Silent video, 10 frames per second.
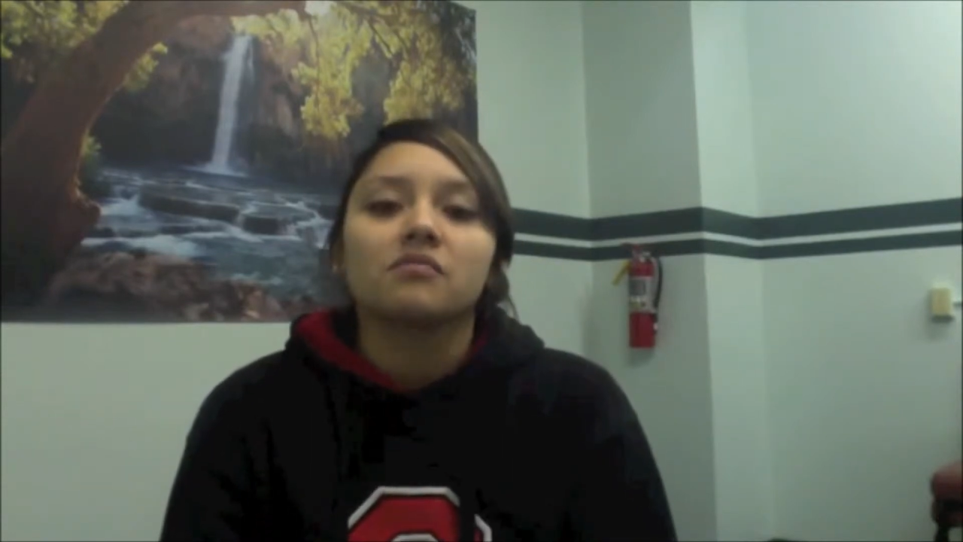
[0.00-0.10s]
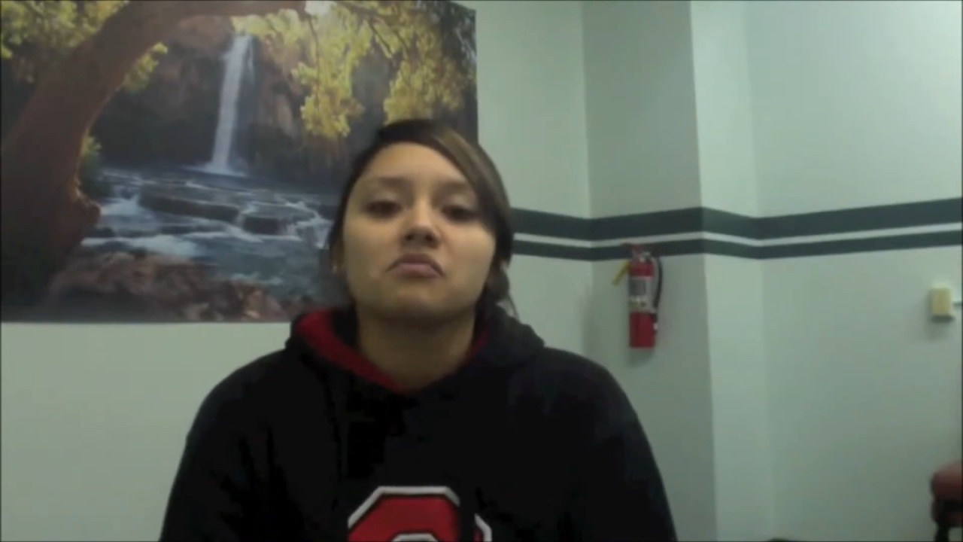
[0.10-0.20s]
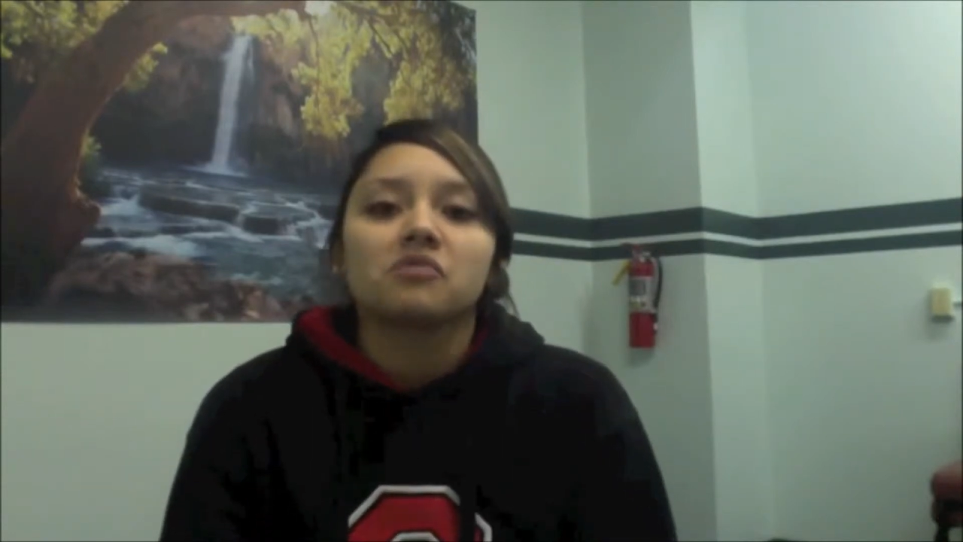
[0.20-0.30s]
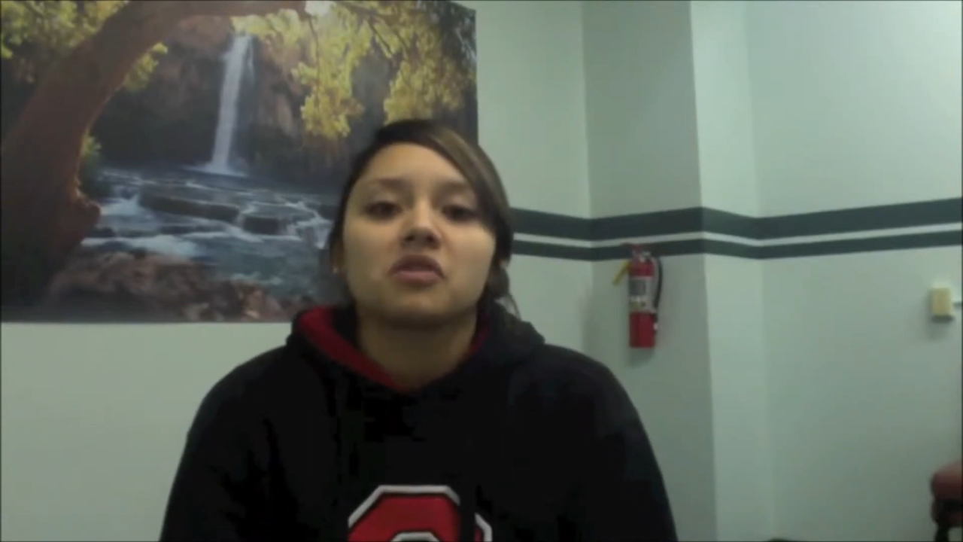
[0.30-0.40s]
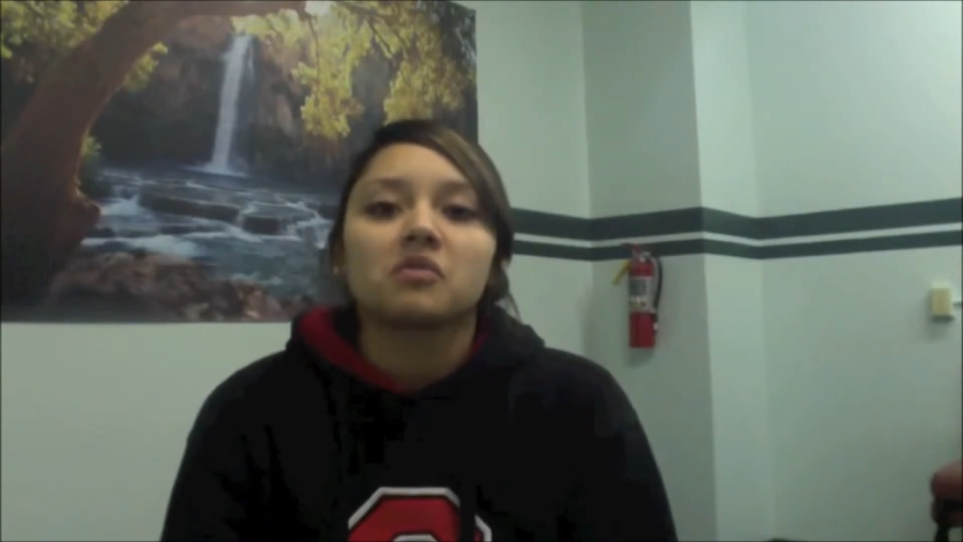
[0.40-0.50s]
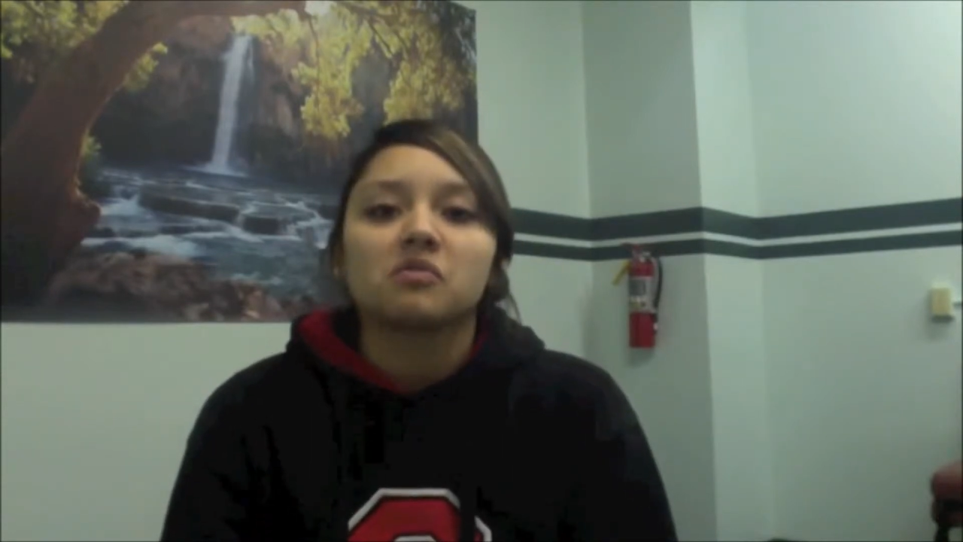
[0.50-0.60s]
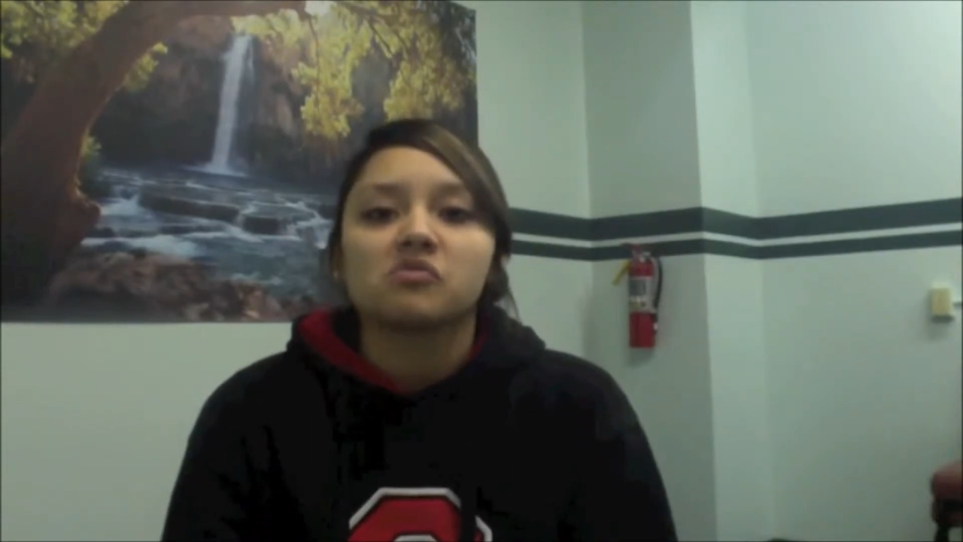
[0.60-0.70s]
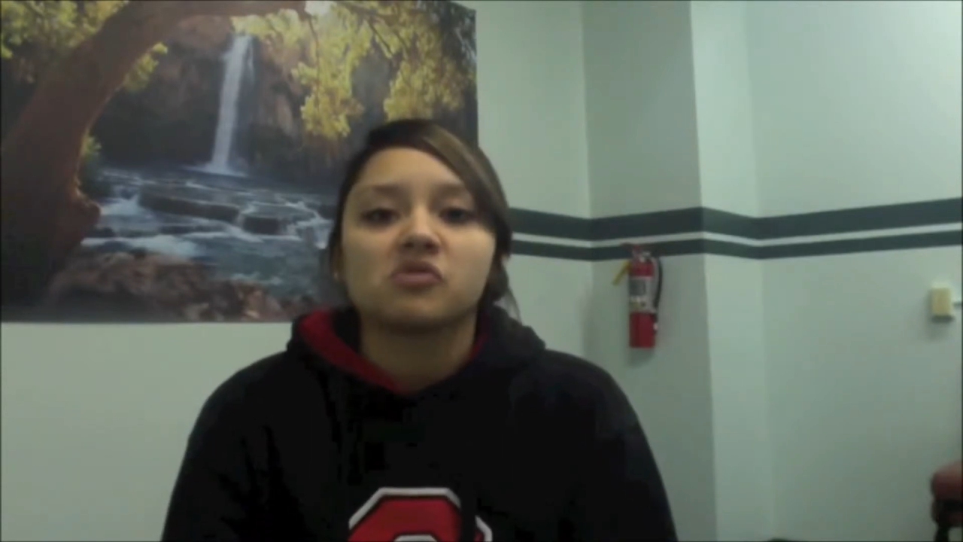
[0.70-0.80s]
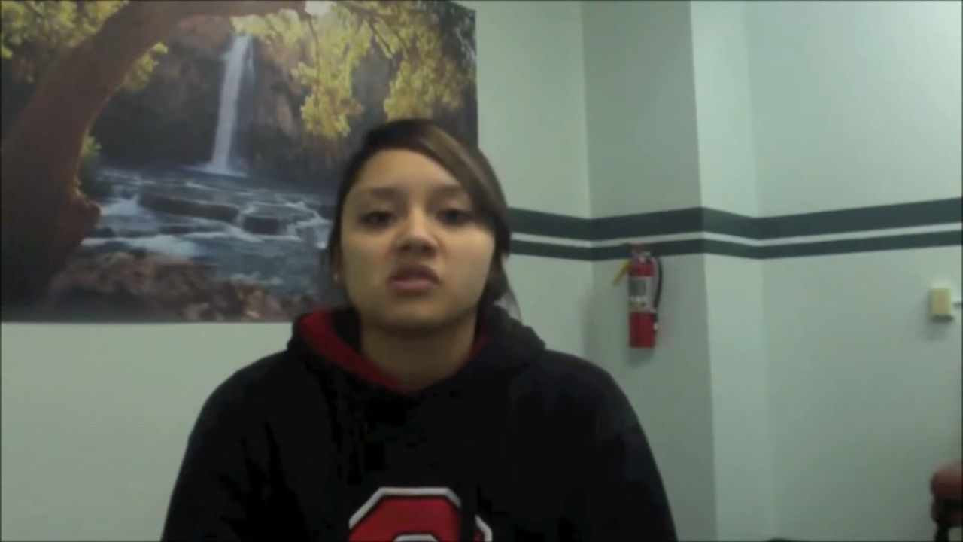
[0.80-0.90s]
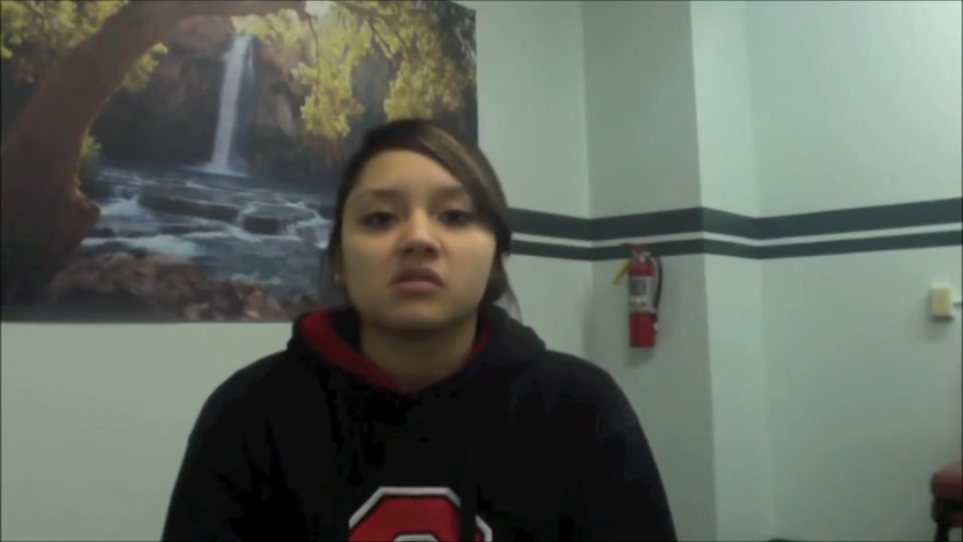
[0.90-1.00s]
didn't
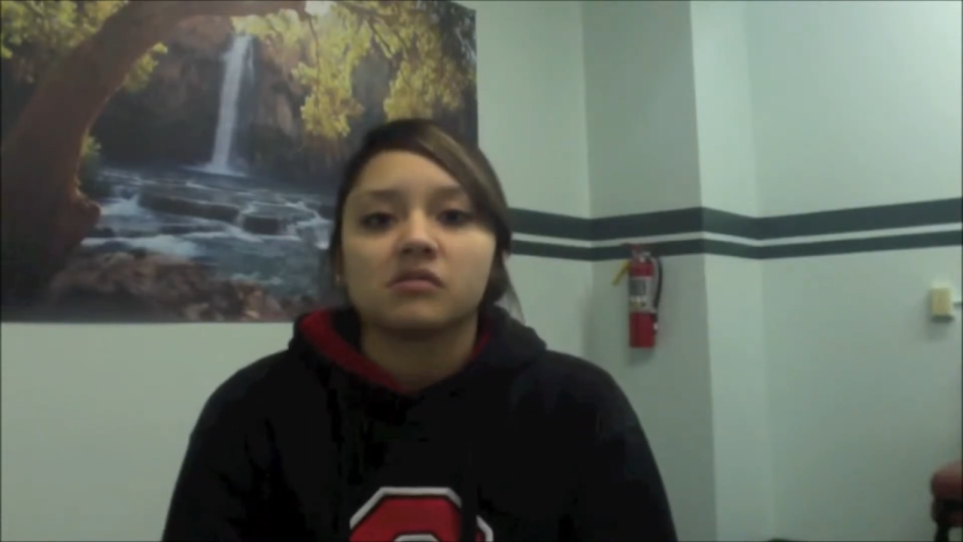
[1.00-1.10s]
just